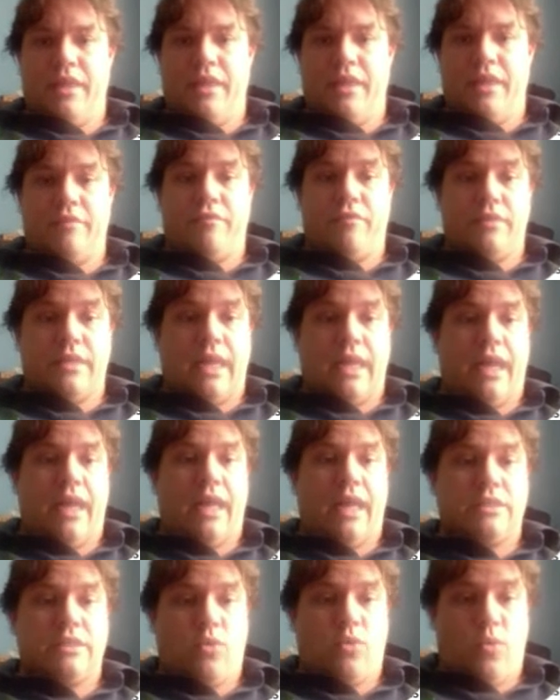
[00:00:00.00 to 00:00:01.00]
And if it
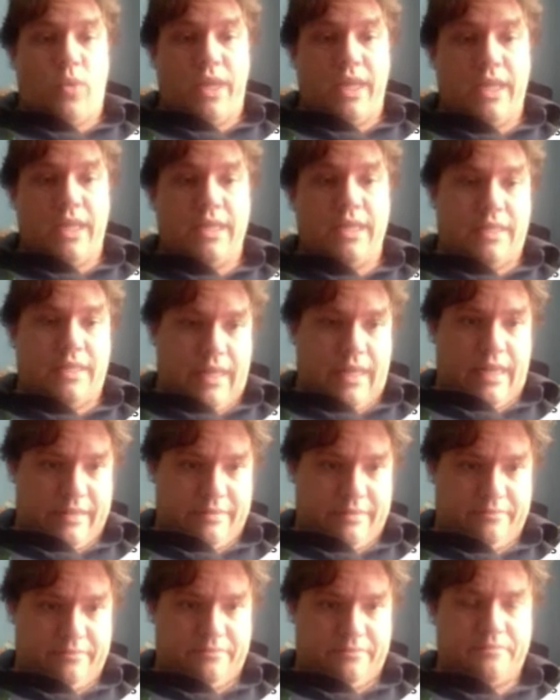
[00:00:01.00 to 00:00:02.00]
has queen and
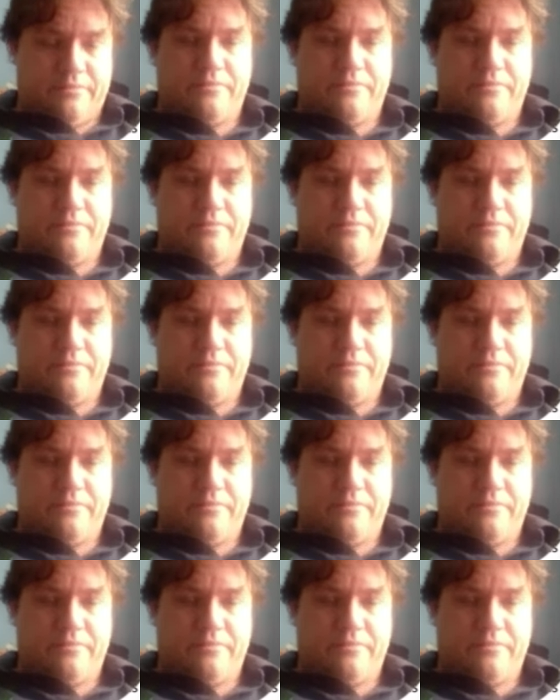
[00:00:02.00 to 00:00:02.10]
10,